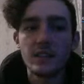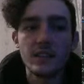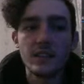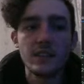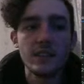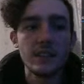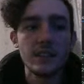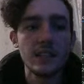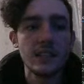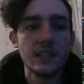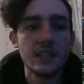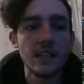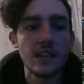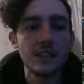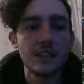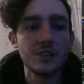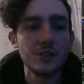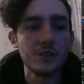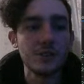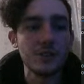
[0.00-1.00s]
in the
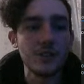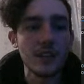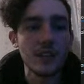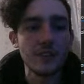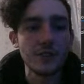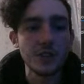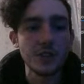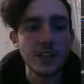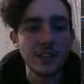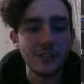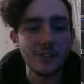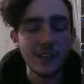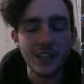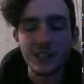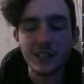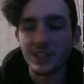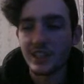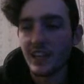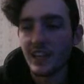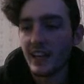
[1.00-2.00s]
actual level
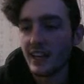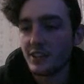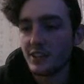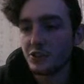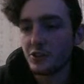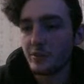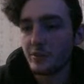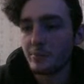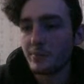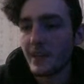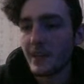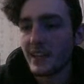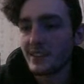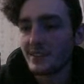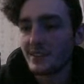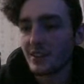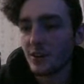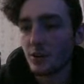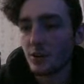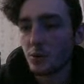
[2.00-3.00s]
generation actually
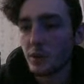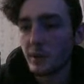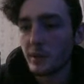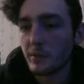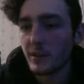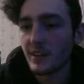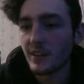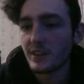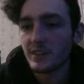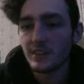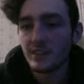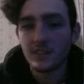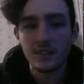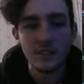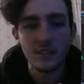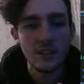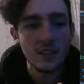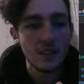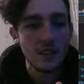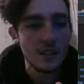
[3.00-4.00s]
makes a hallway blocks.
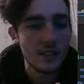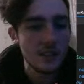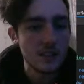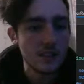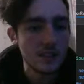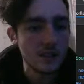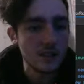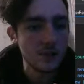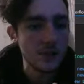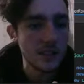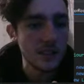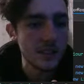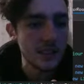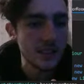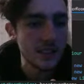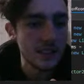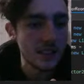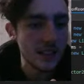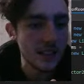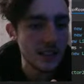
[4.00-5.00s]
So we
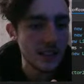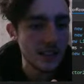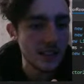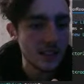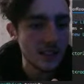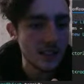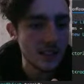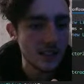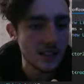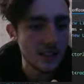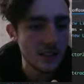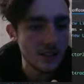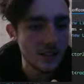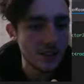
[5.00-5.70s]
need a